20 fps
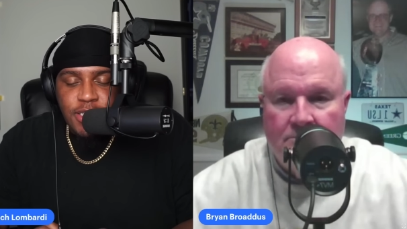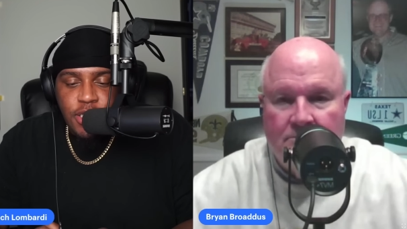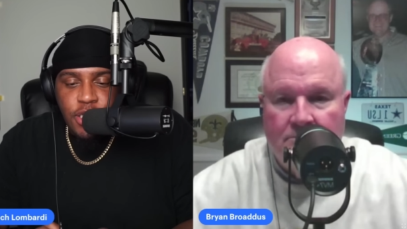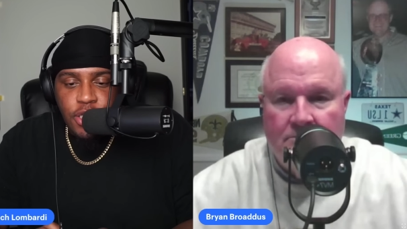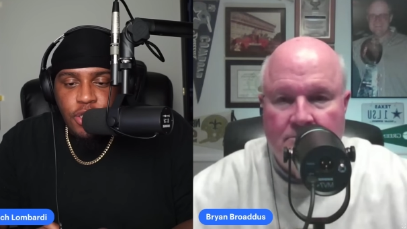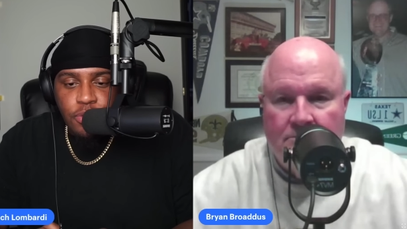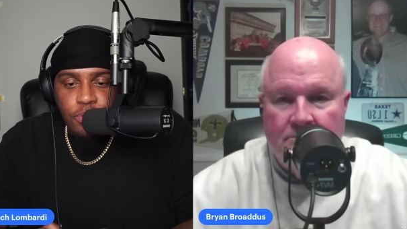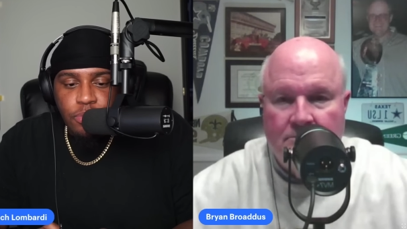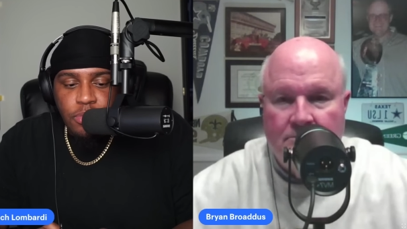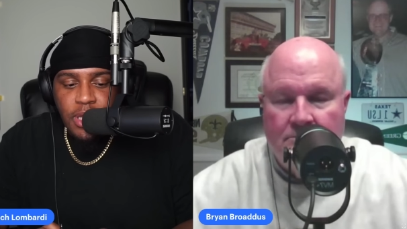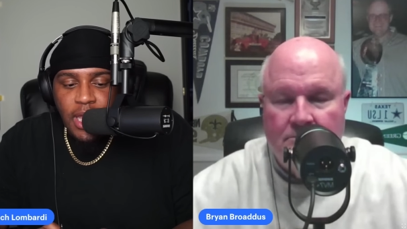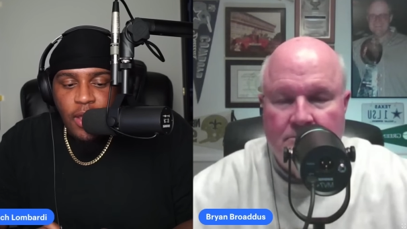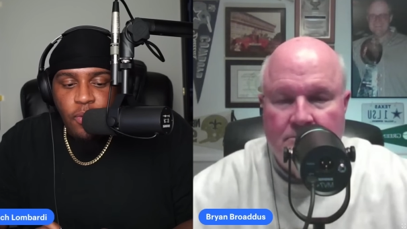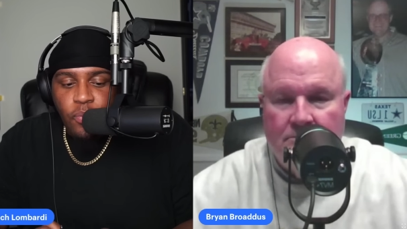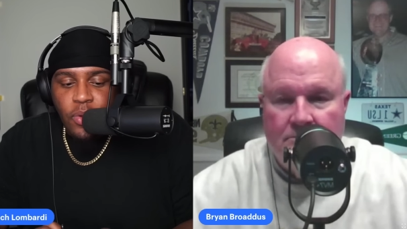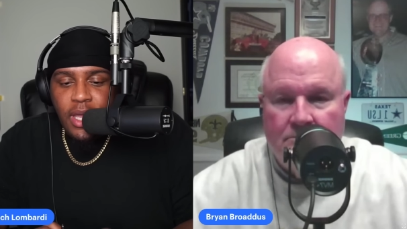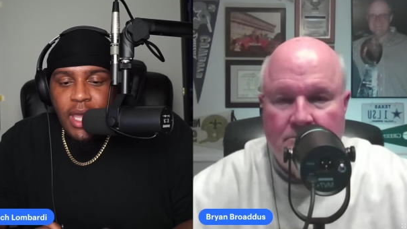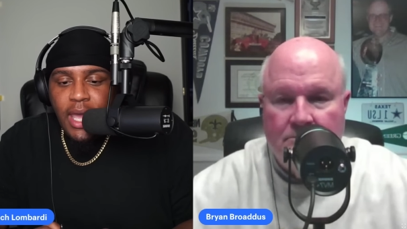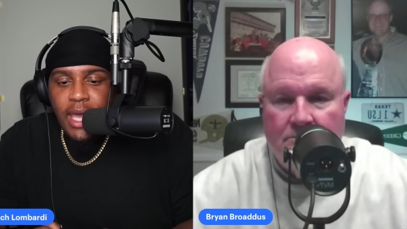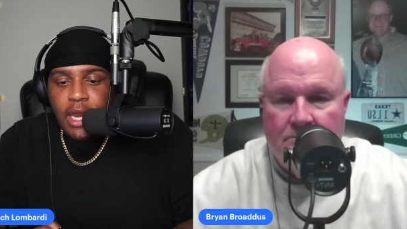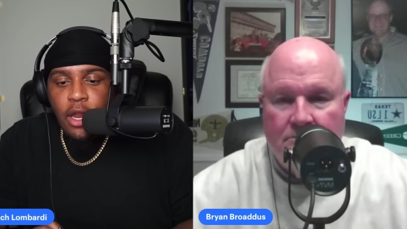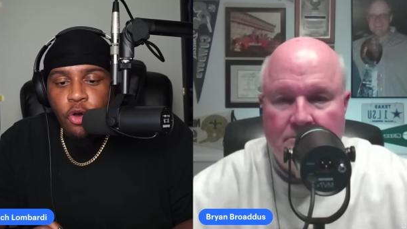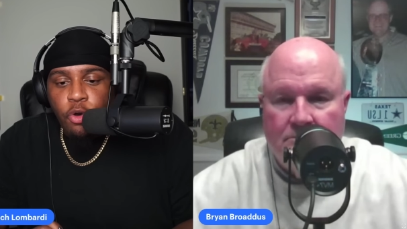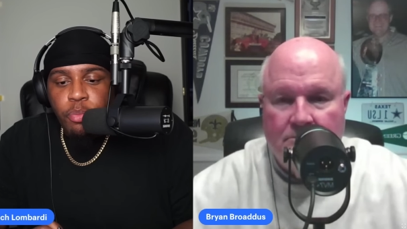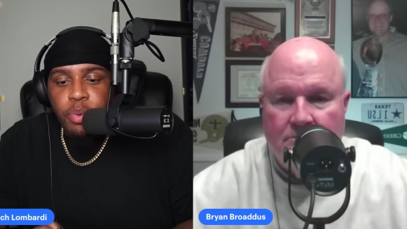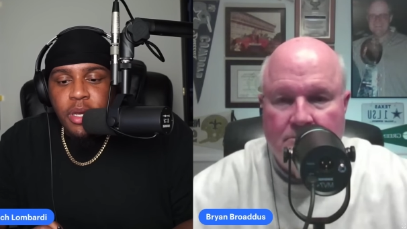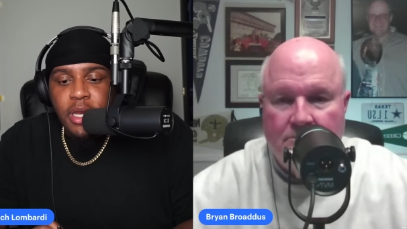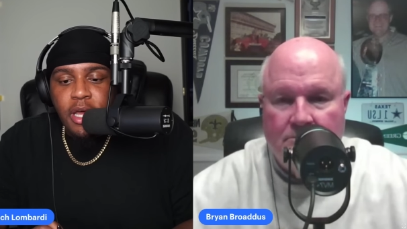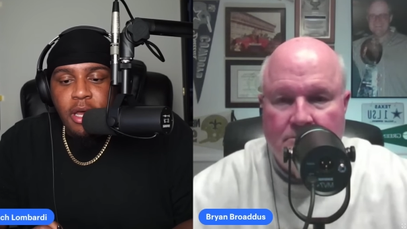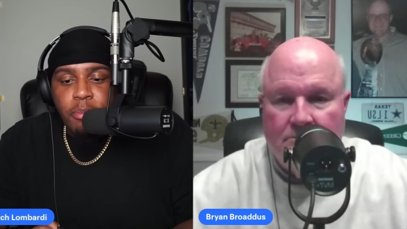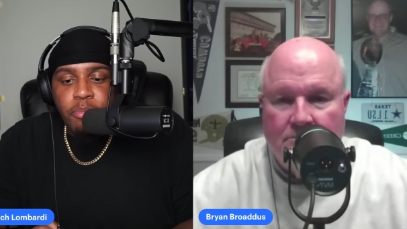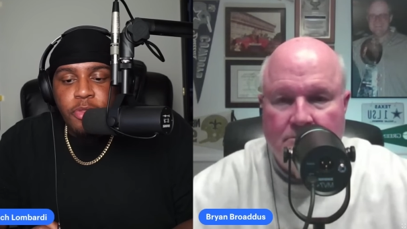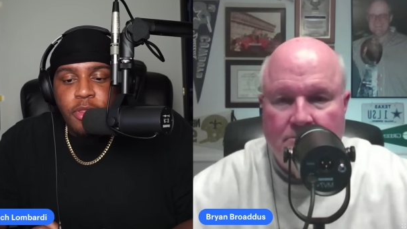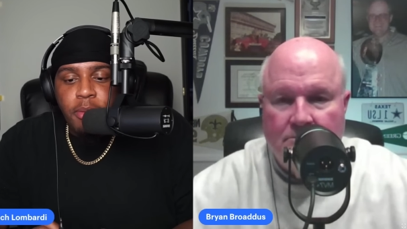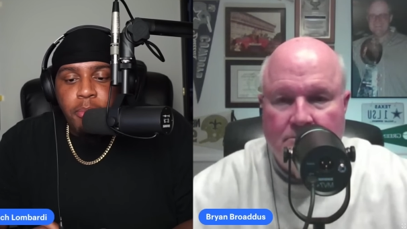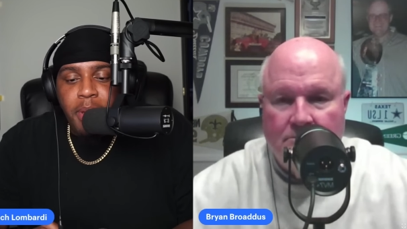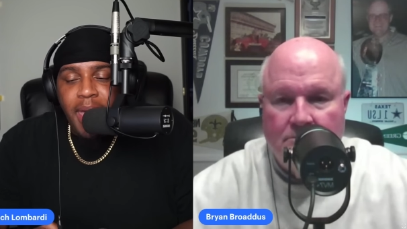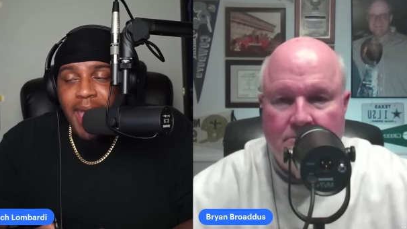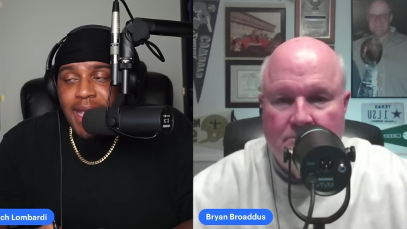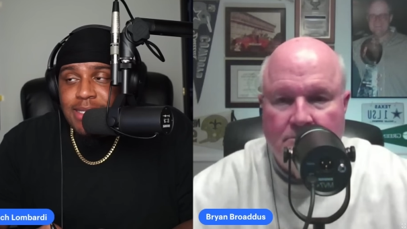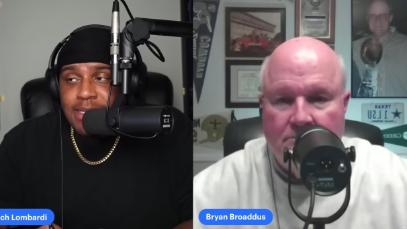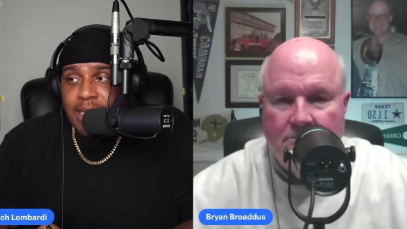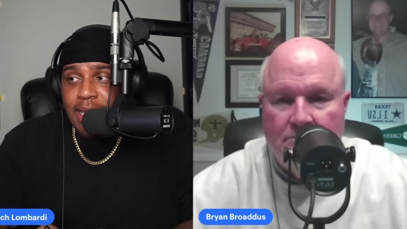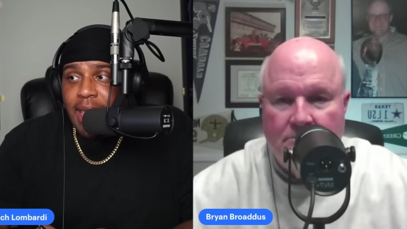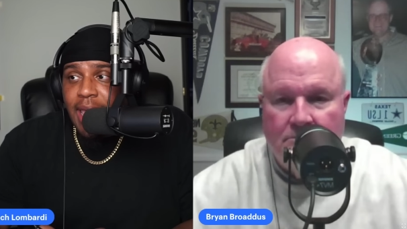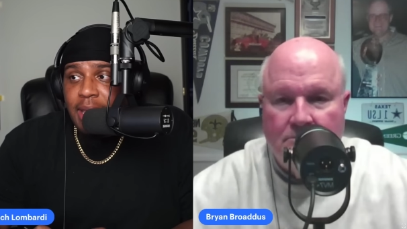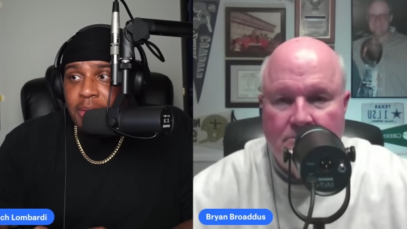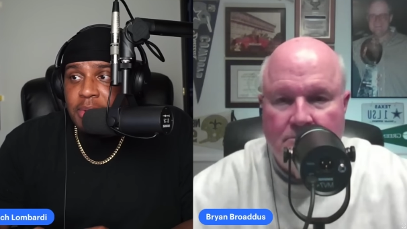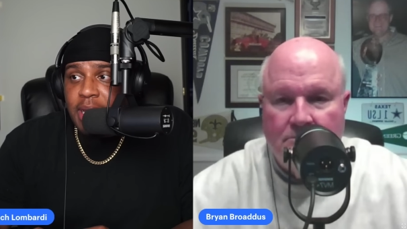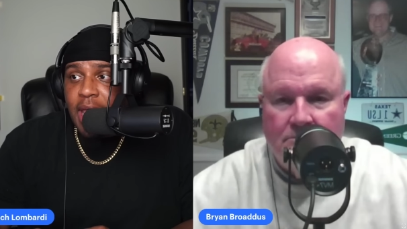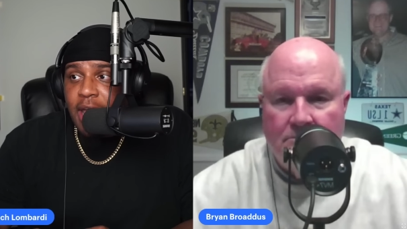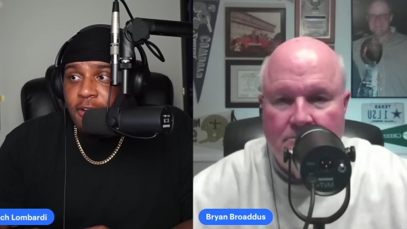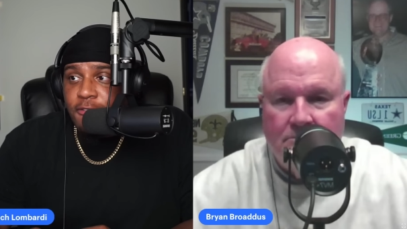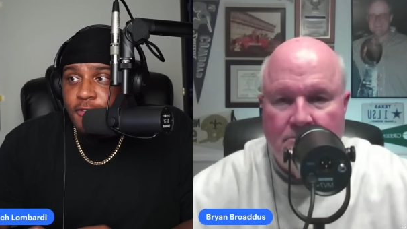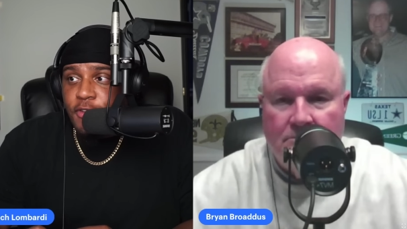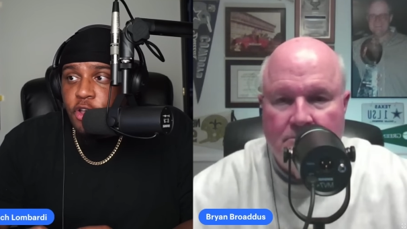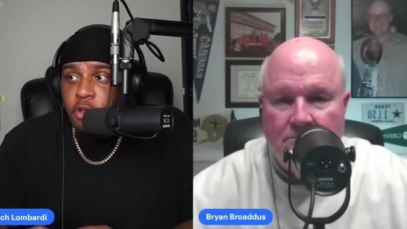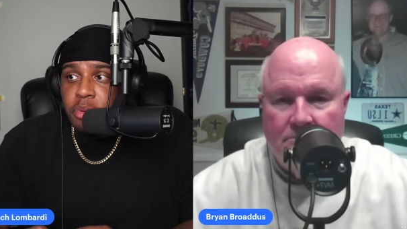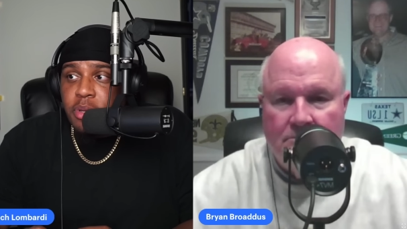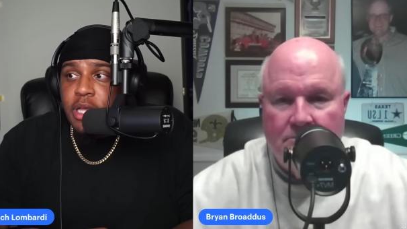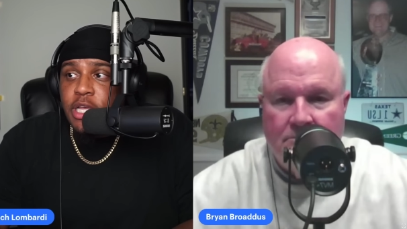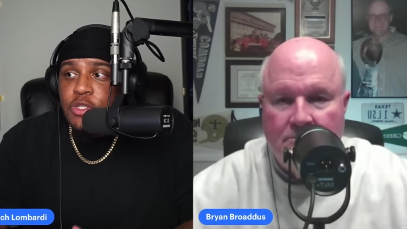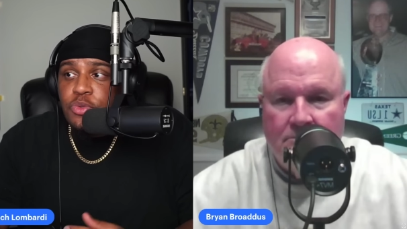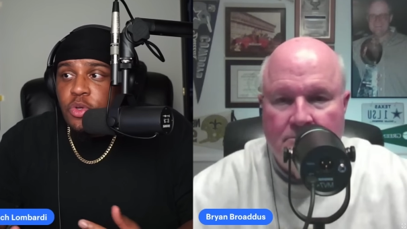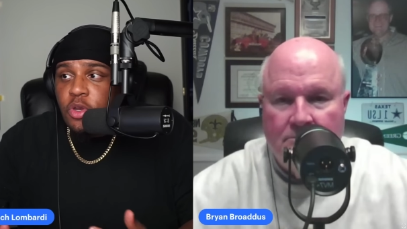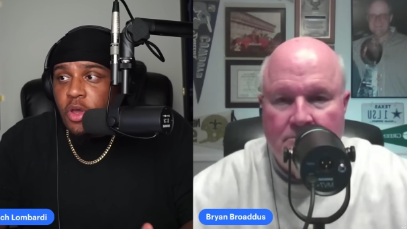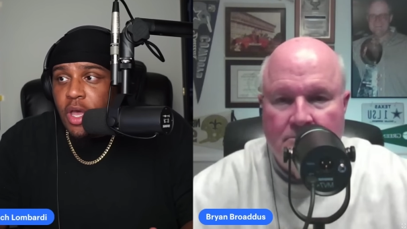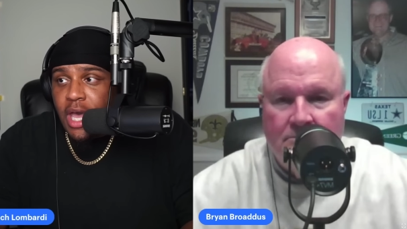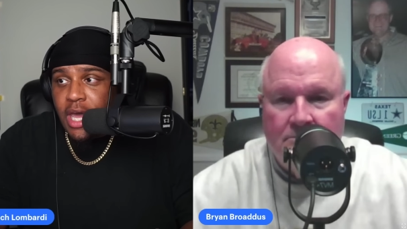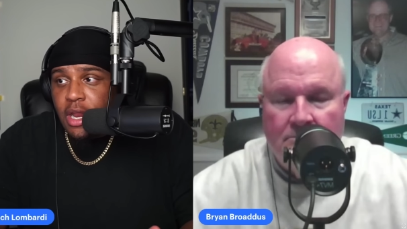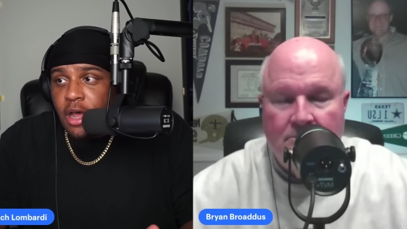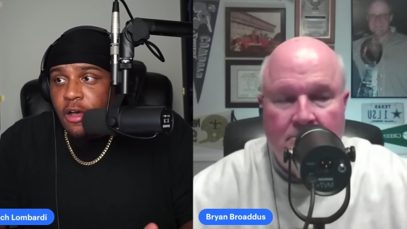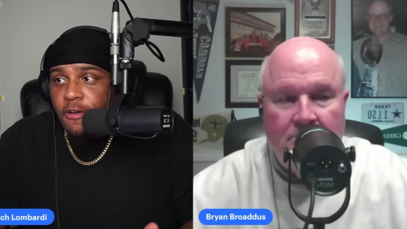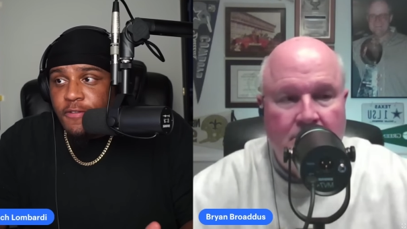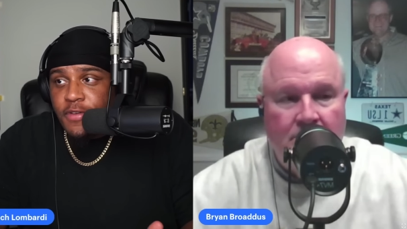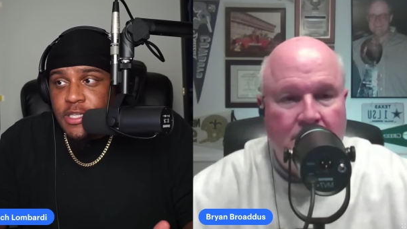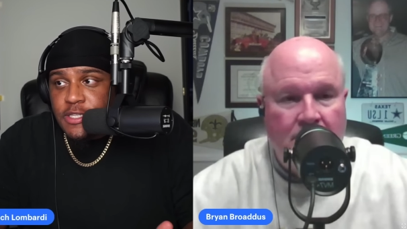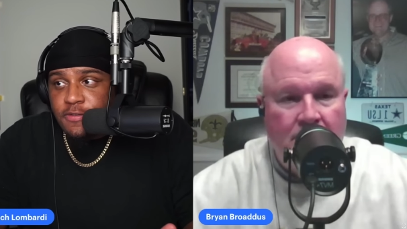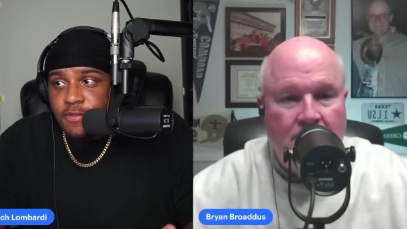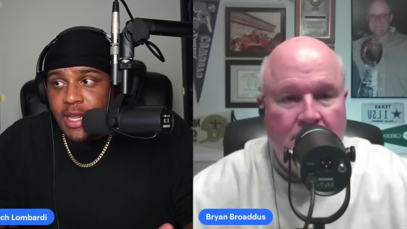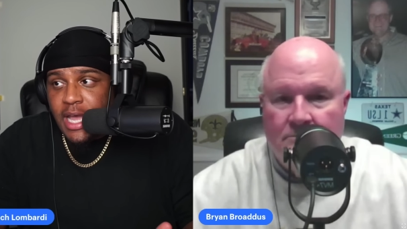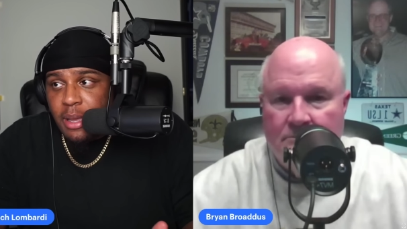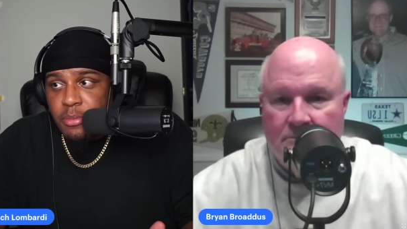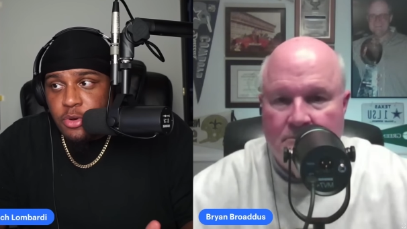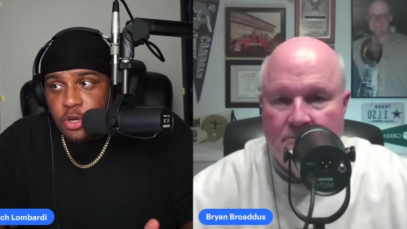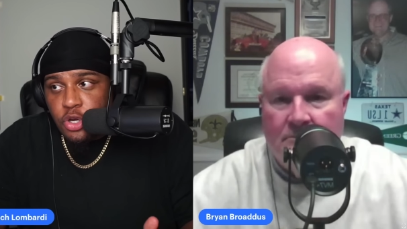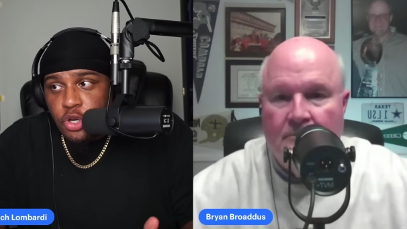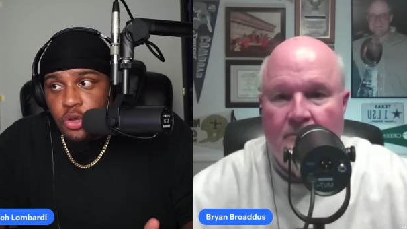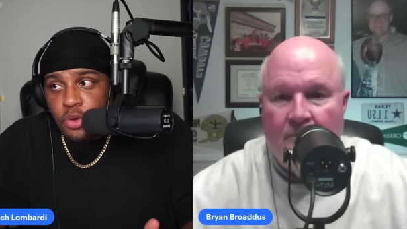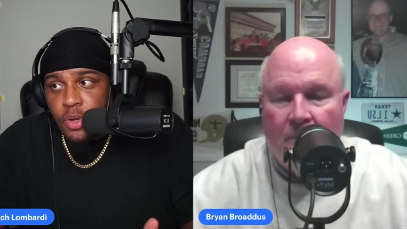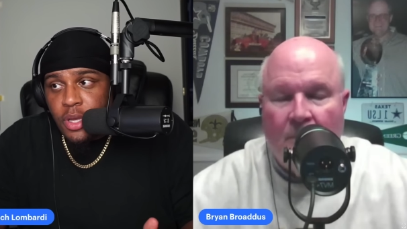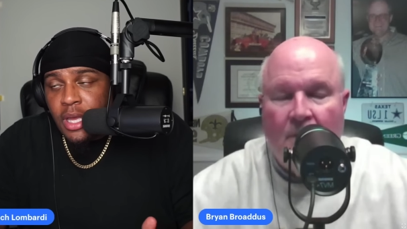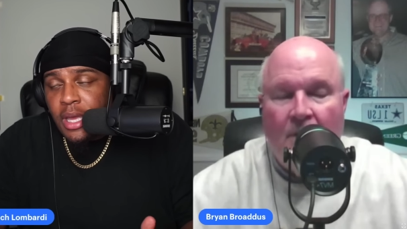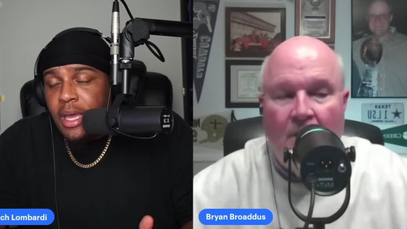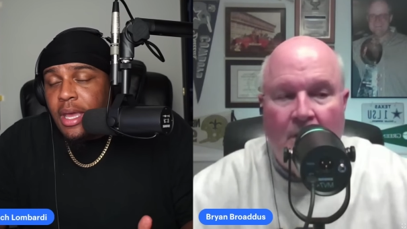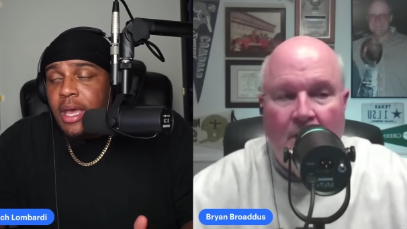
Speaker 1: do you think we can't open up the passing game downfield because we don't have the offensive lineman to do it?